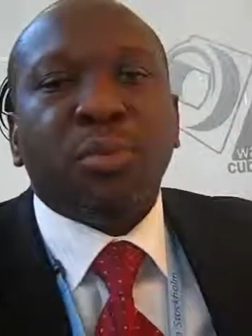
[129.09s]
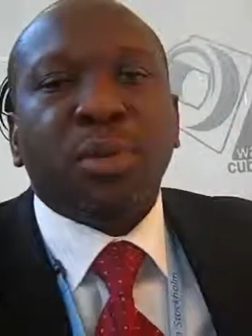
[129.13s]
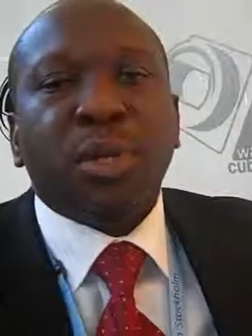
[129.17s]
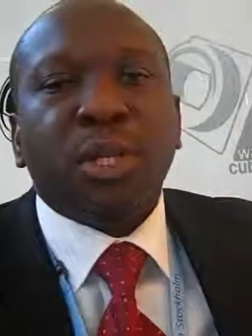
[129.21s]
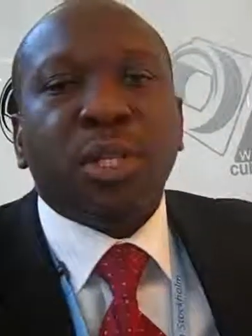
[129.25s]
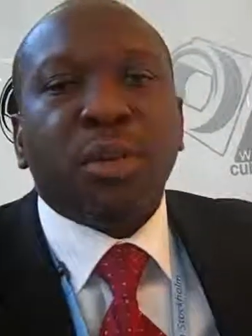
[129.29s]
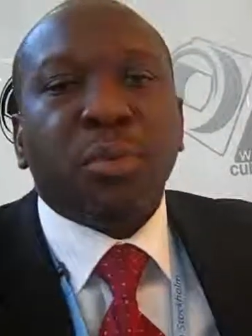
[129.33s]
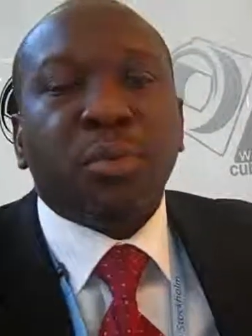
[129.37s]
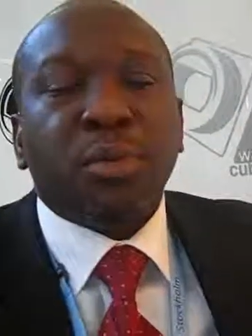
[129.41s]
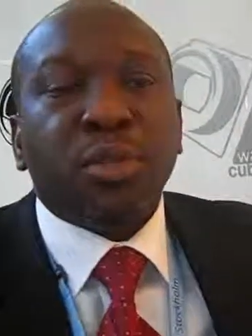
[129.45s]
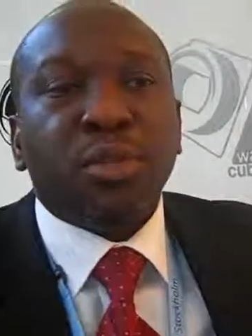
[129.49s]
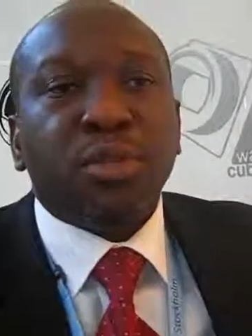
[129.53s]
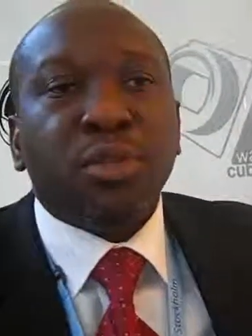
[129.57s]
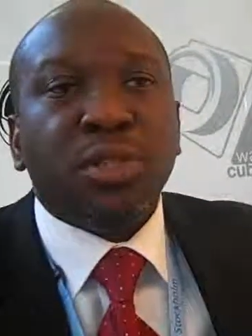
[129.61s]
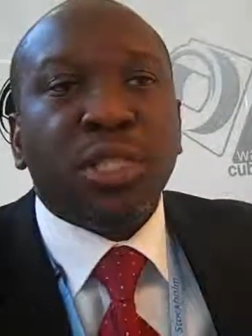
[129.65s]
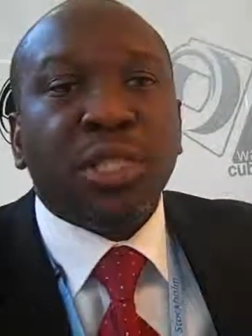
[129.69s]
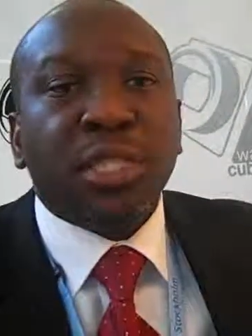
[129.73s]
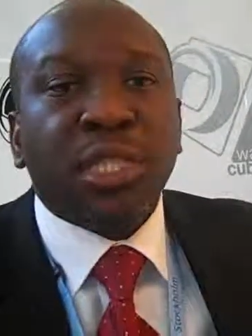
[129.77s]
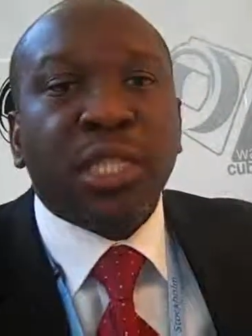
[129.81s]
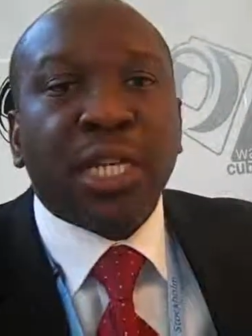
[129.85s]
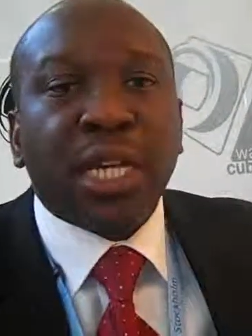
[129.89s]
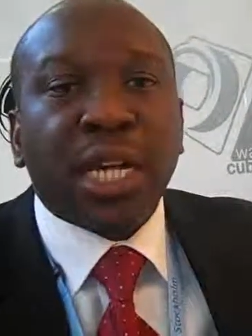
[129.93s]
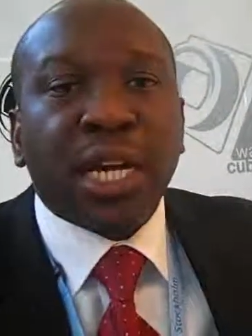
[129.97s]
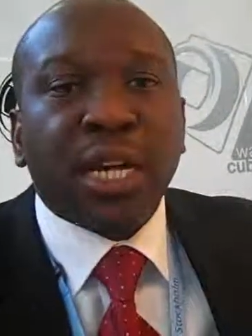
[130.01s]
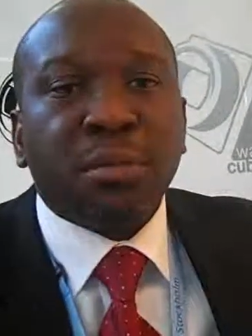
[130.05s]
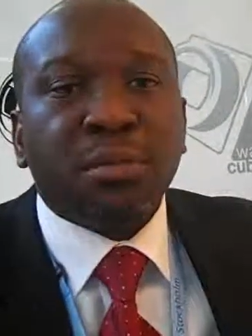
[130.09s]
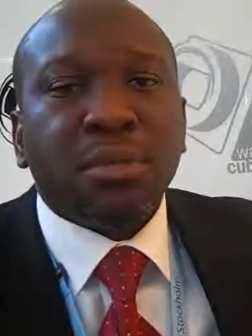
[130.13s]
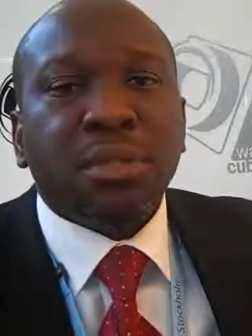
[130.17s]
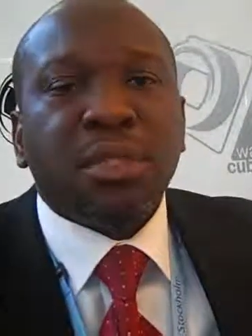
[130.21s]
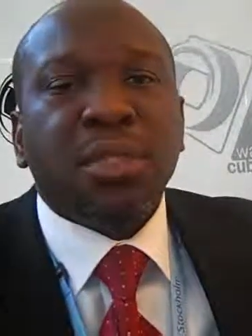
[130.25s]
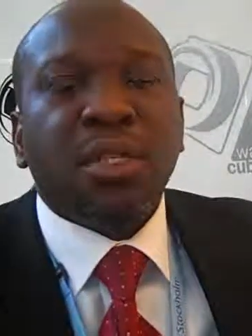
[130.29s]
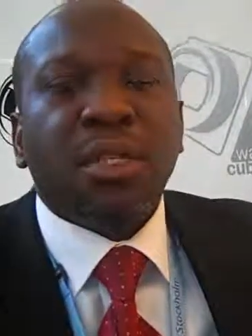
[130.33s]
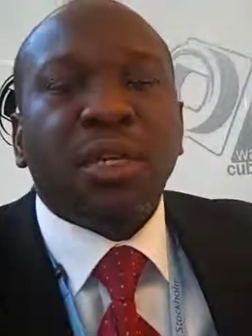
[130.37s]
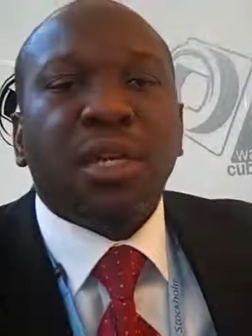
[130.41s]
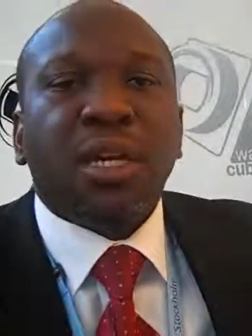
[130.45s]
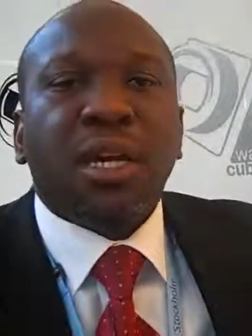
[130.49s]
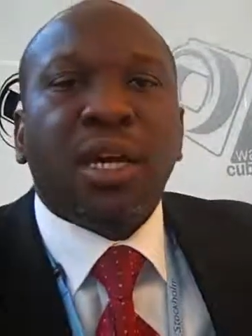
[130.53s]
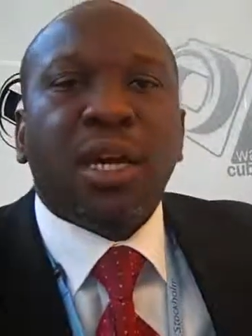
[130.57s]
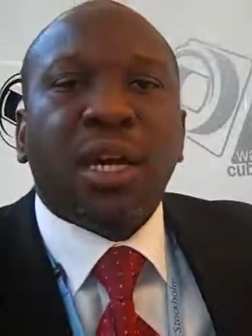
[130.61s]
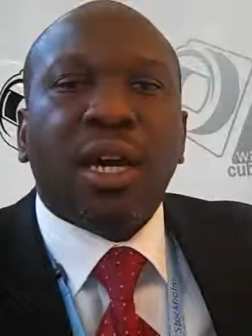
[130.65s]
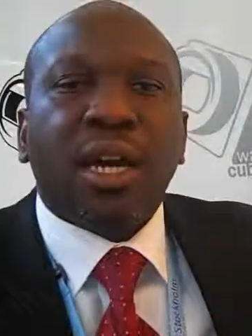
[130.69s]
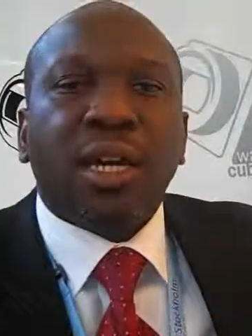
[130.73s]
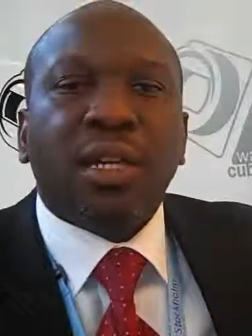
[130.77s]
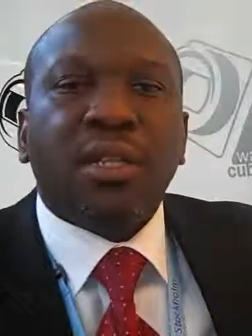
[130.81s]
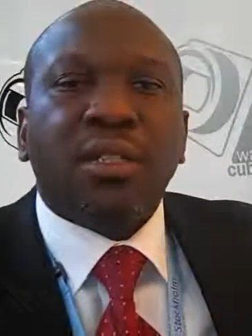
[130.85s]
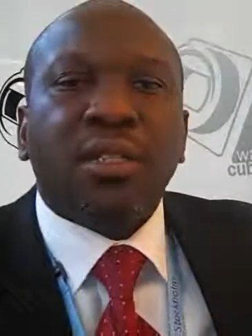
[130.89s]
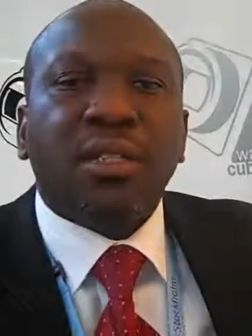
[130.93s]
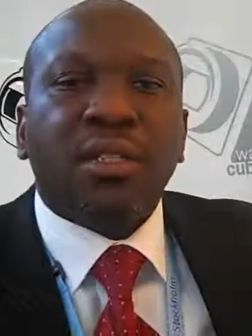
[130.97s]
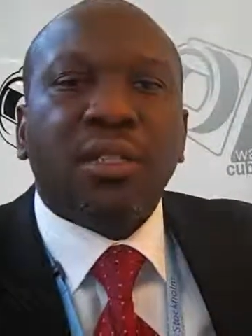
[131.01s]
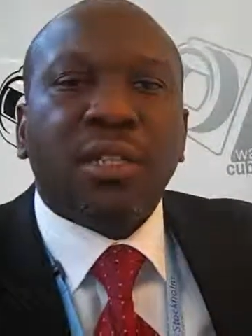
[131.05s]
when the opportunity comes,
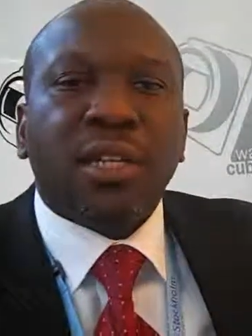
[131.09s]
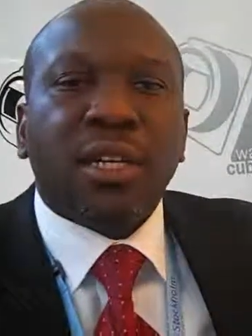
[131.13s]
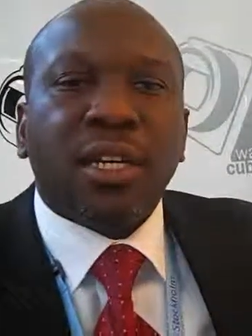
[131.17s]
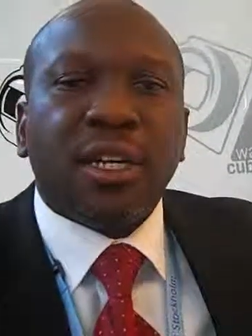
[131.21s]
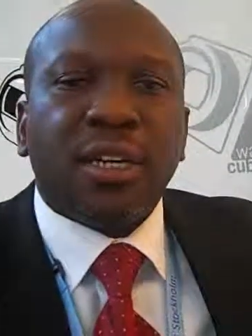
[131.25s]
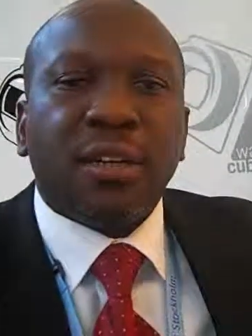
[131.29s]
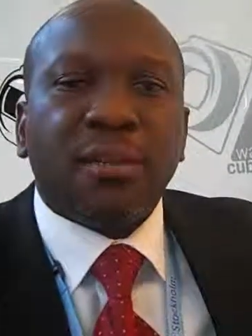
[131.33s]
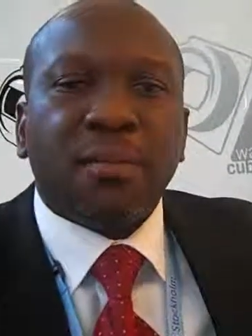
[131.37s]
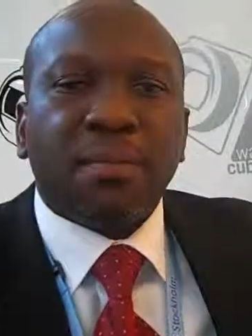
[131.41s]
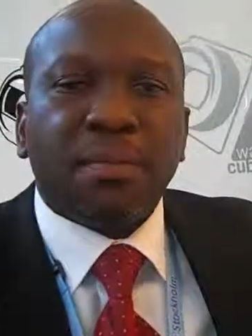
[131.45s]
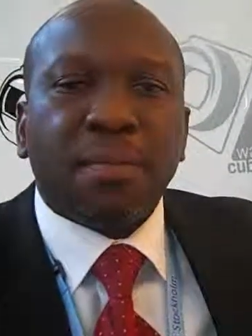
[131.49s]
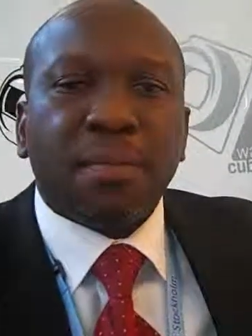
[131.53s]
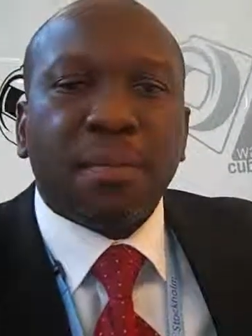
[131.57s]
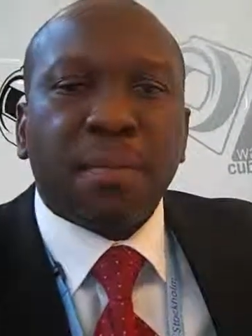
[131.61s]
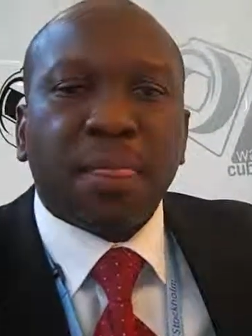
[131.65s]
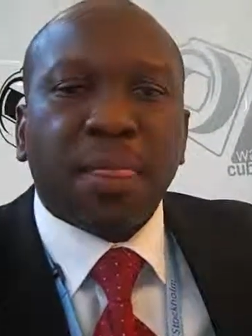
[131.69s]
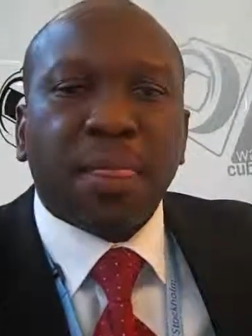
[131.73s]
and um,